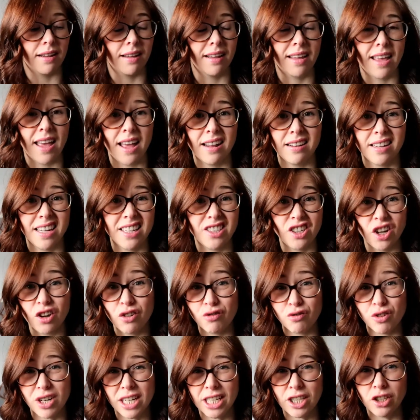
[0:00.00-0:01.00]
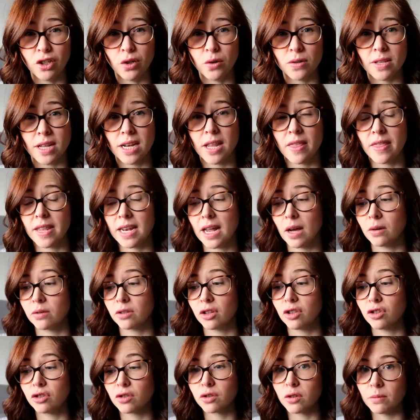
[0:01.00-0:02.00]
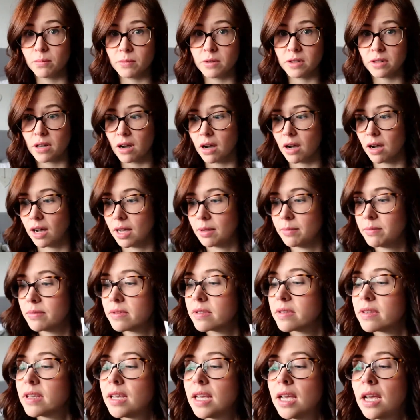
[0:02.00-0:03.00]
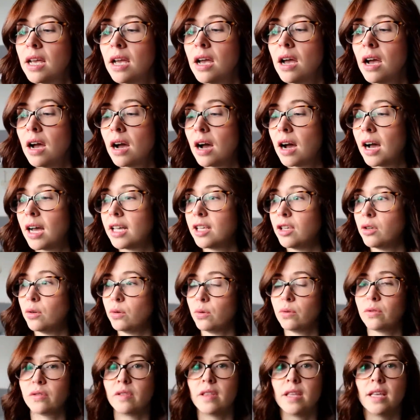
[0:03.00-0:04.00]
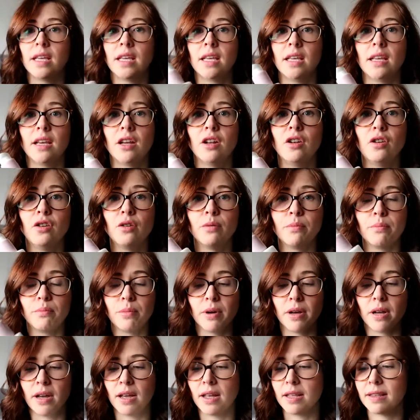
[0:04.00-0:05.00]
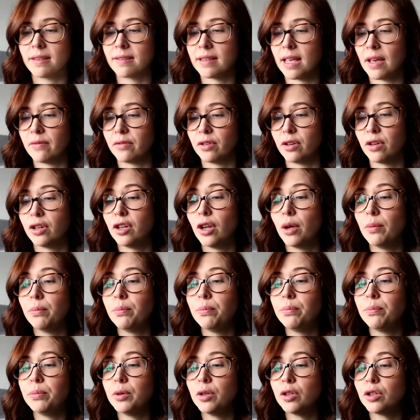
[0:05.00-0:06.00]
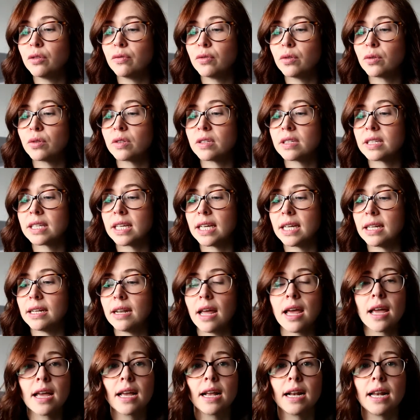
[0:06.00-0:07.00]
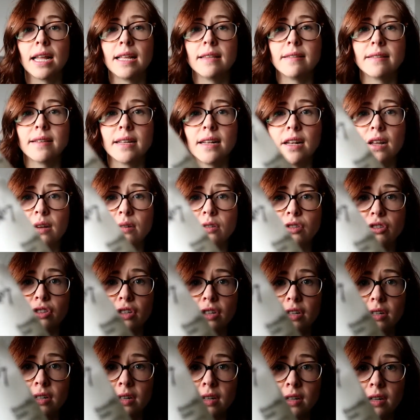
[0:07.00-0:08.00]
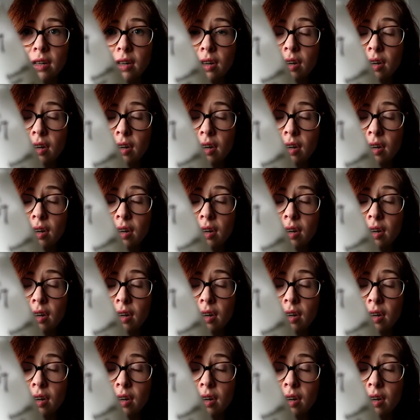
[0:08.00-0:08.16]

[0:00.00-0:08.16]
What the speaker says: Again, I don't really use anything else. Sometimes I use the number 7 Beautiful Skin Cleansing Lotion,